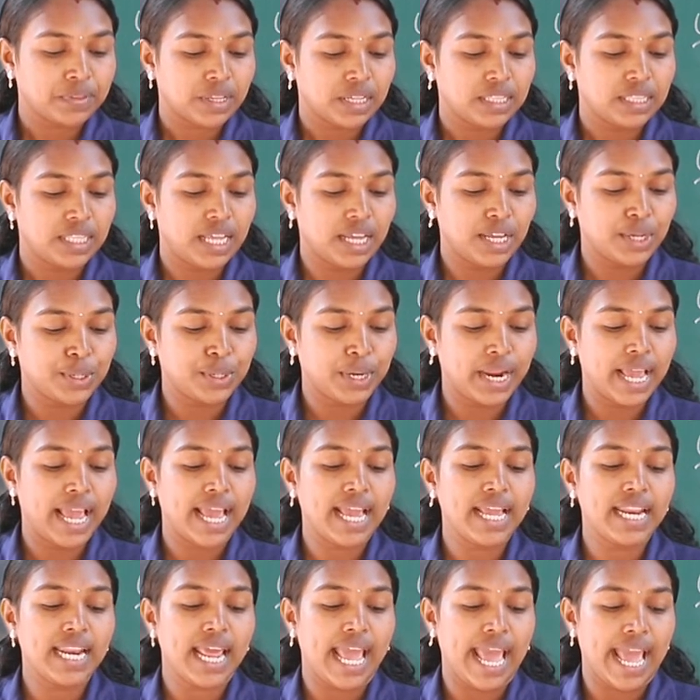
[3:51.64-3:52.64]
The
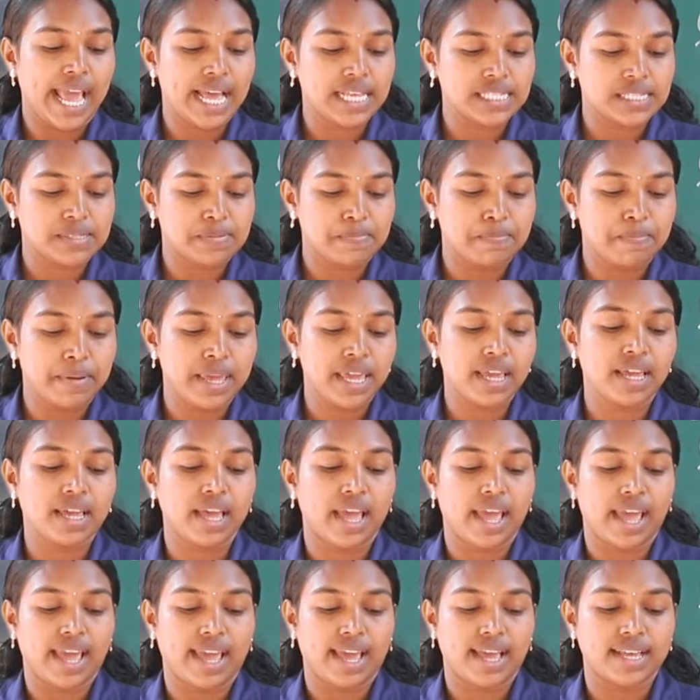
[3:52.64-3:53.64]
Grain as Big
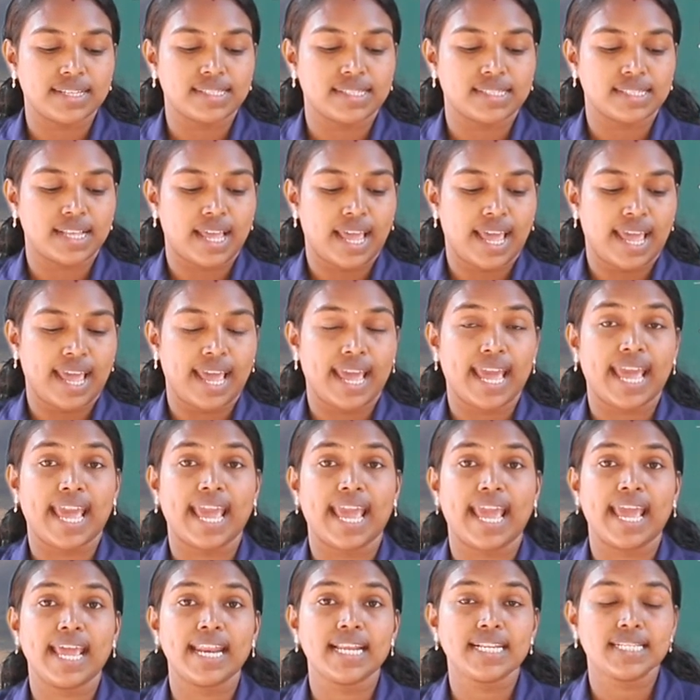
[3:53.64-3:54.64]
as a
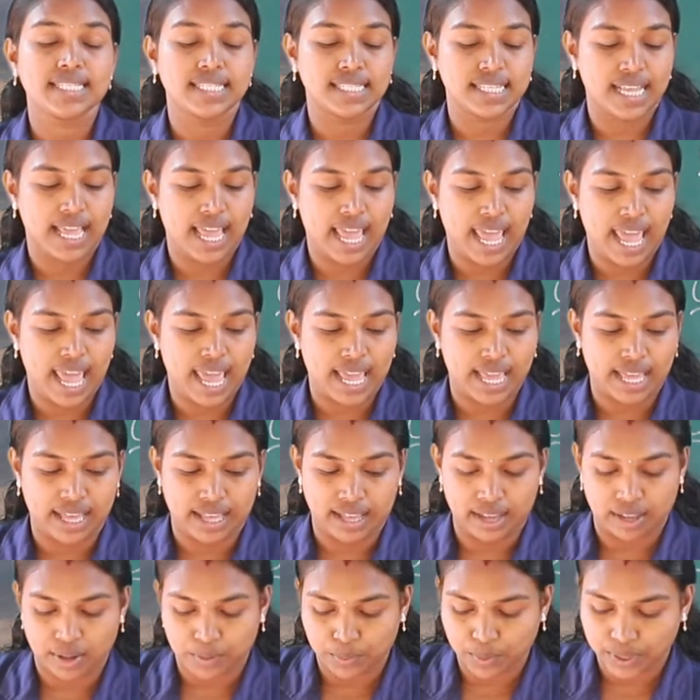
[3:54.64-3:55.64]
Hen's Egg.
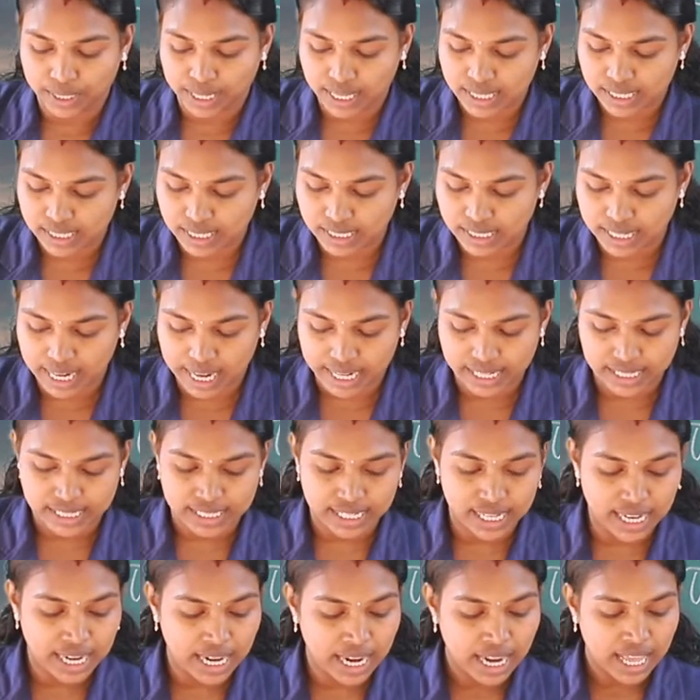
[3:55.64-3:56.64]
What is the
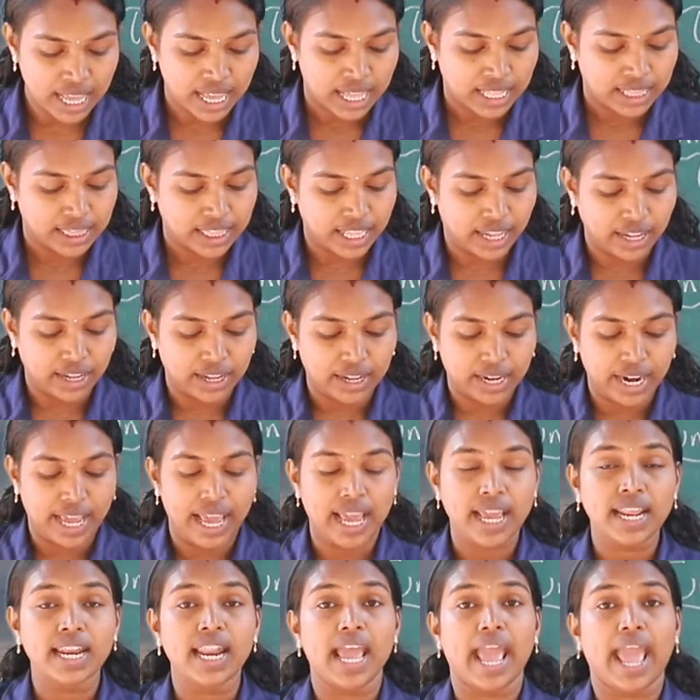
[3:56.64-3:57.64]
title? The
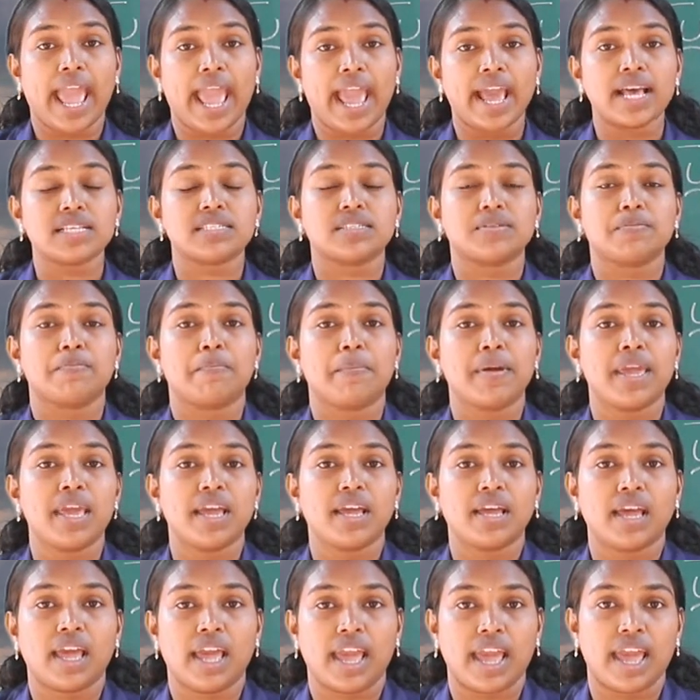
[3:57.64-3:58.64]
Grain as
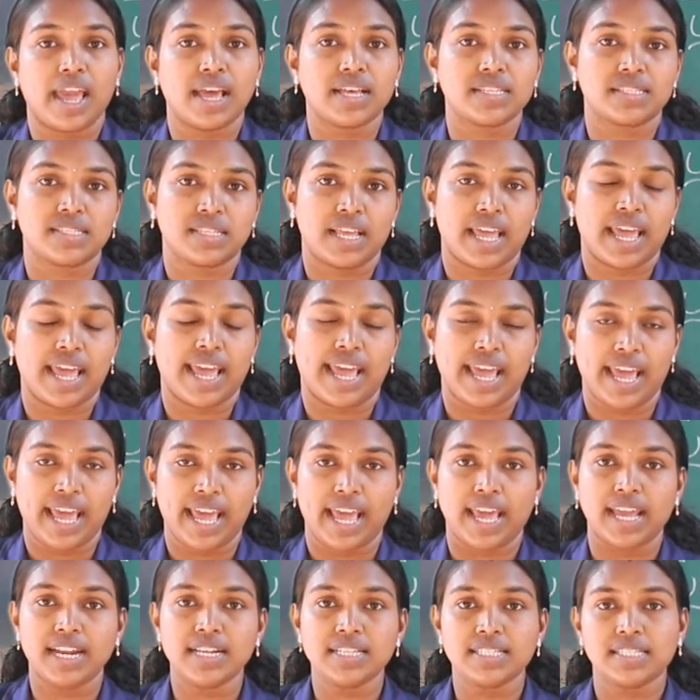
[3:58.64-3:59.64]
Big as a
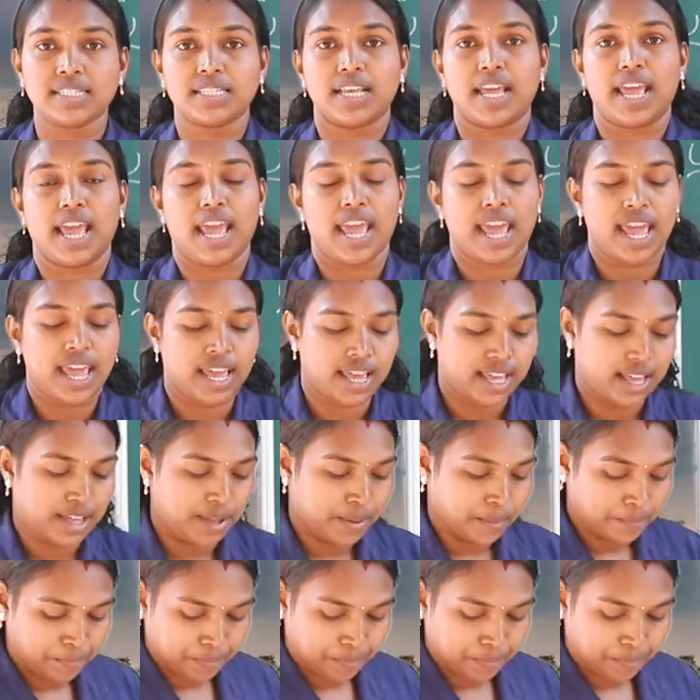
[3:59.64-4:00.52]
Hen's Egg.